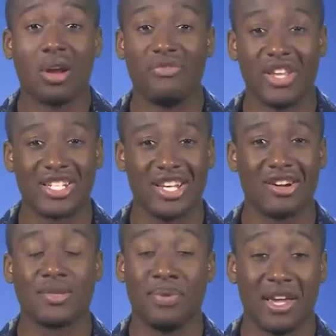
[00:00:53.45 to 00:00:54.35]
of this
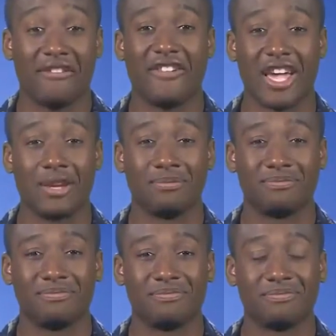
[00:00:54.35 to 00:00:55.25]
year's PFA.
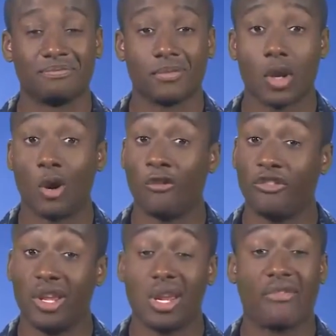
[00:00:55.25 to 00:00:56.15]

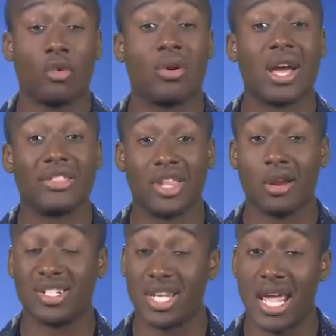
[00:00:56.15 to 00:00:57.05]
Hopefully, everyone out there
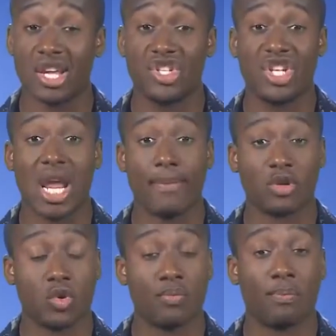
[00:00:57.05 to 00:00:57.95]
is staying in shape
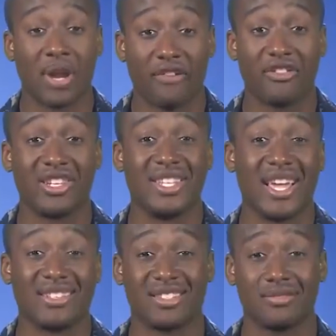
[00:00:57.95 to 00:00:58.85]
as we prepare for the
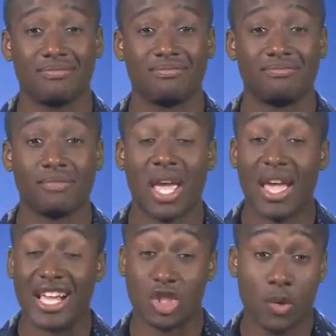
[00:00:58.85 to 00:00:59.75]
test.
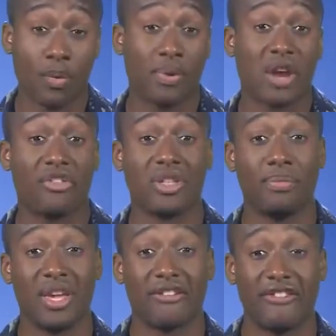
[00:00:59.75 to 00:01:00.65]
As you prepare for the
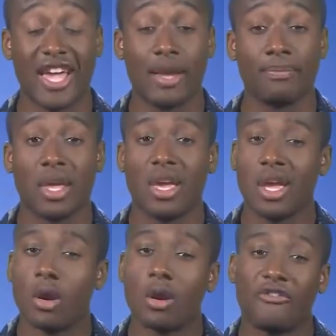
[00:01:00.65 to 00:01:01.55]
PFA,
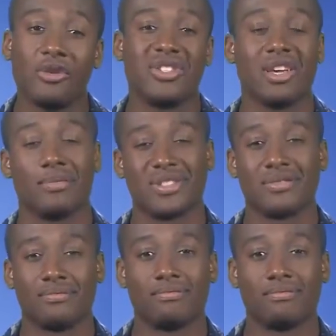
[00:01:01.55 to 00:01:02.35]
here are a few tips.